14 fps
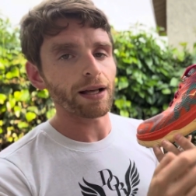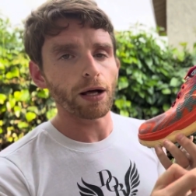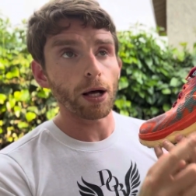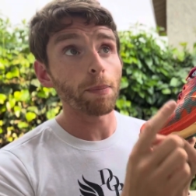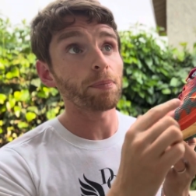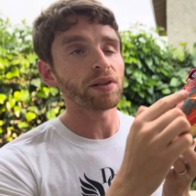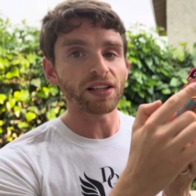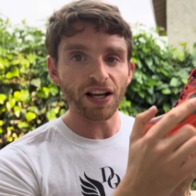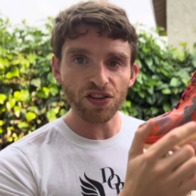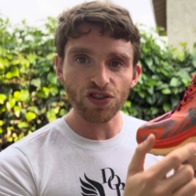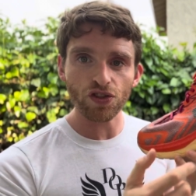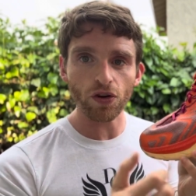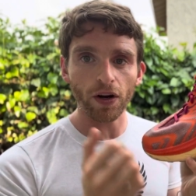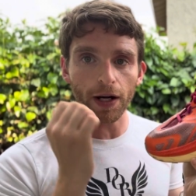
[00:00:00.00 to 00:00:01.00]
uh, Plus
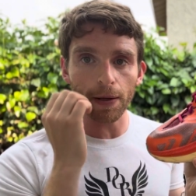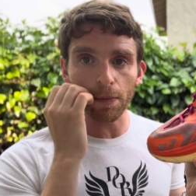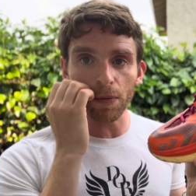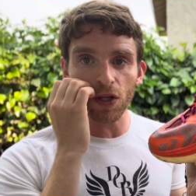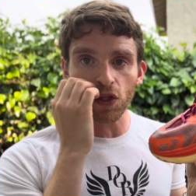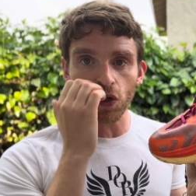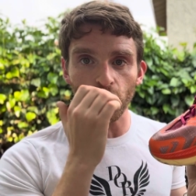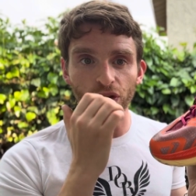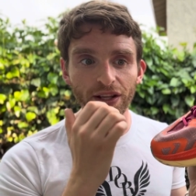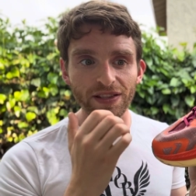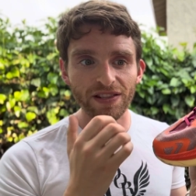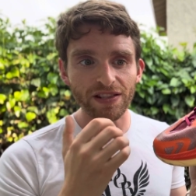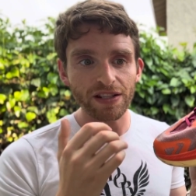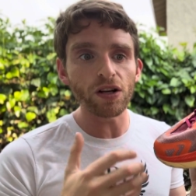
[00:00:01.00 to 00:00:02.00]
sorry midsole
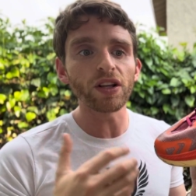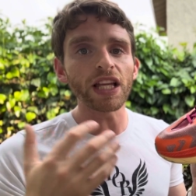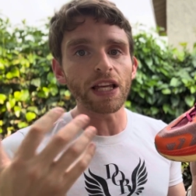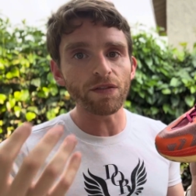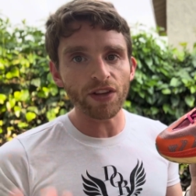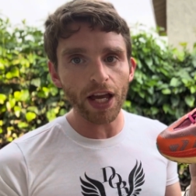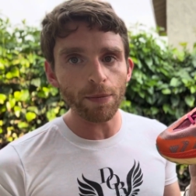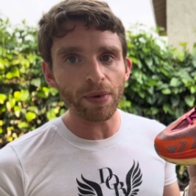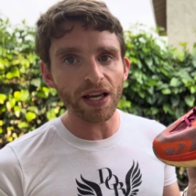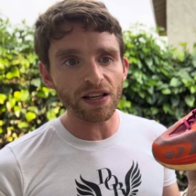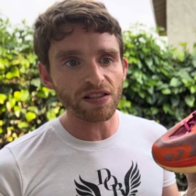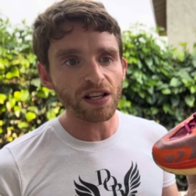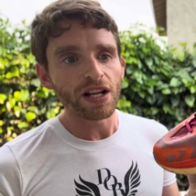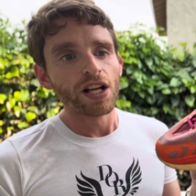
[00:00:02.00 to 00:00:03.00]
that's still EVA
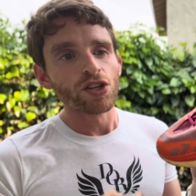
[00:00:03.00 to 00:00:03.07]
based,